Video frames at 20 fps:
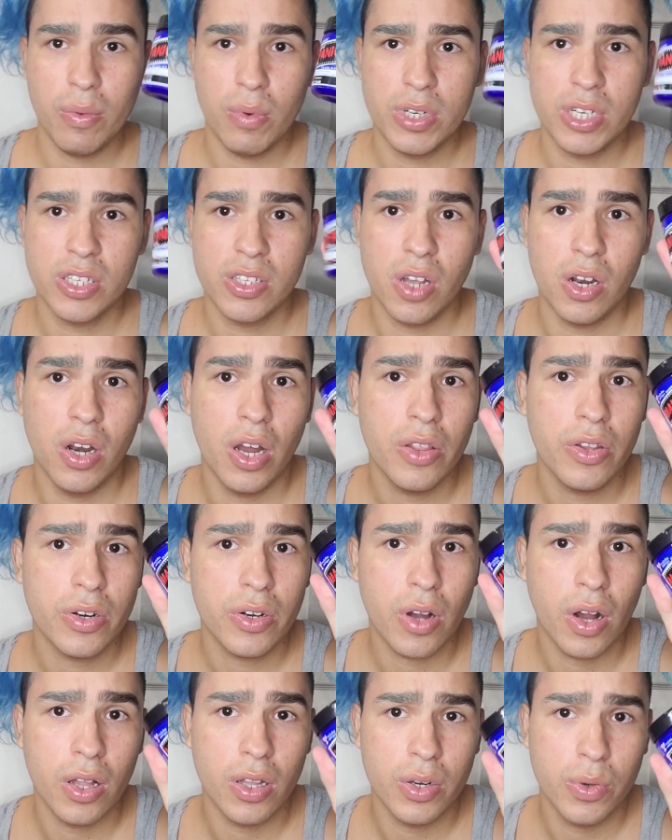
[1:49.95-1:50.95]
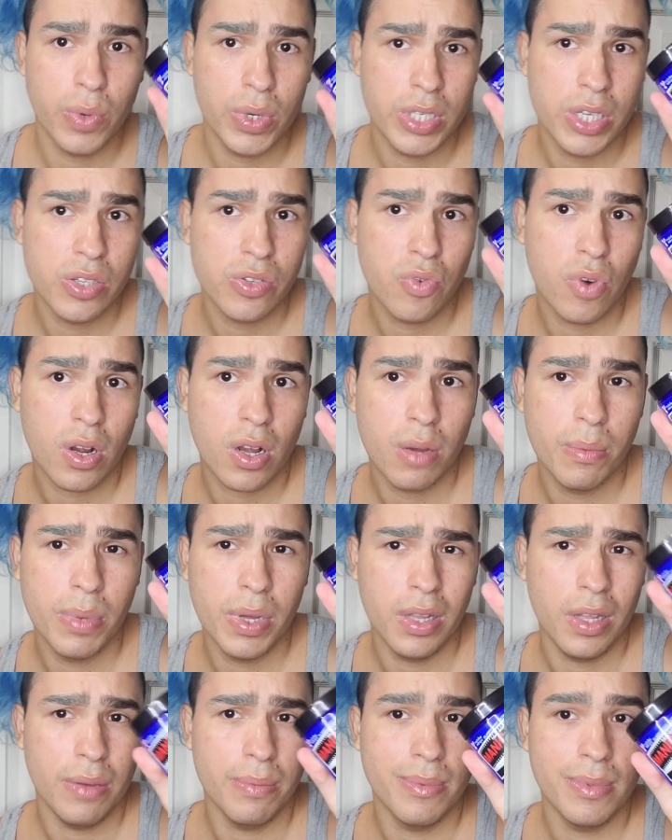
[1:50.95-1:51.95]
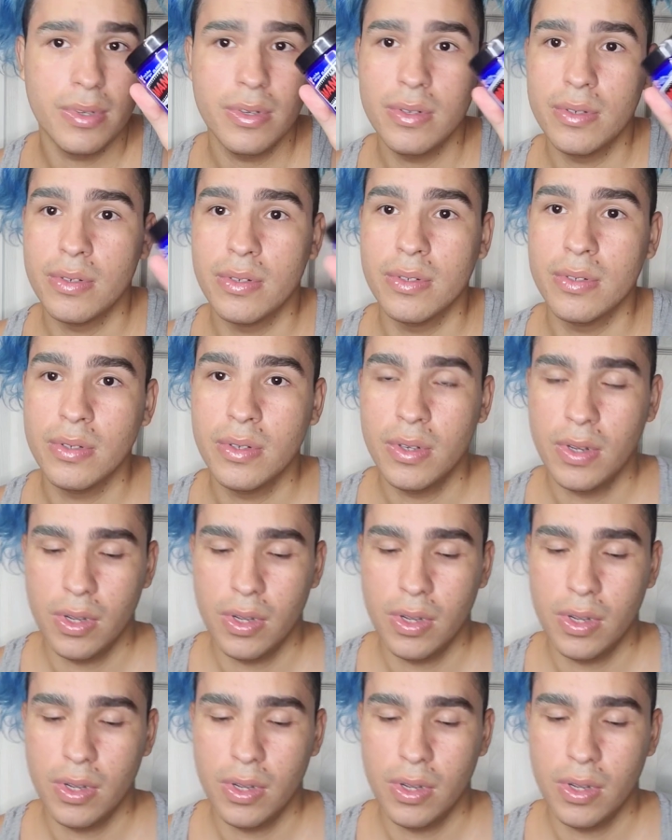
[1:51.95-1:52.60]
which is another color, which is Rockabilly Blue,